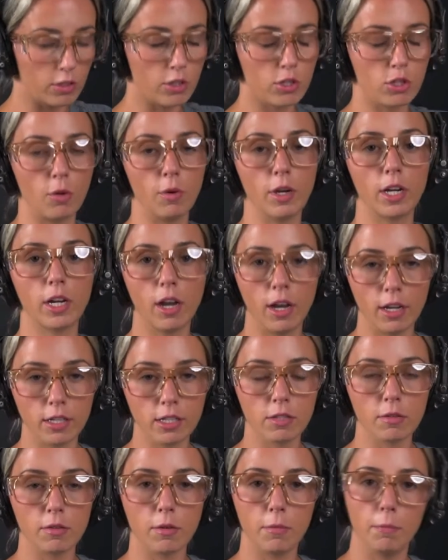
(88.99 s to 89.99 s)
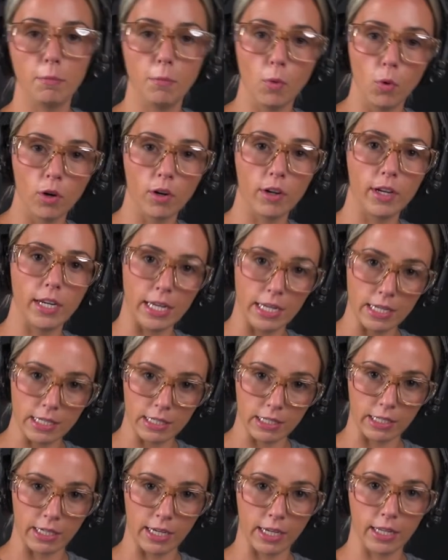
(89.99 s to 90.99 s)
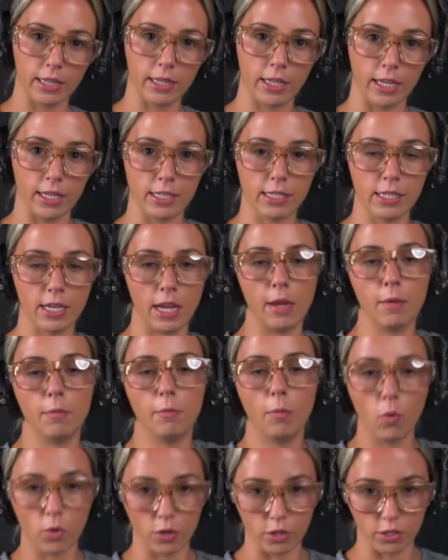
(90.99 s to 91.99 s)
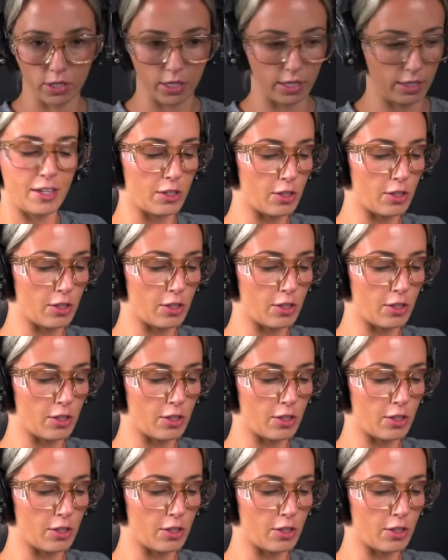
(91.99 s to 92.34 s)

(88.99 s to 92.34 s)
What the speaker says: so it cuts more easily than, say, porcelain.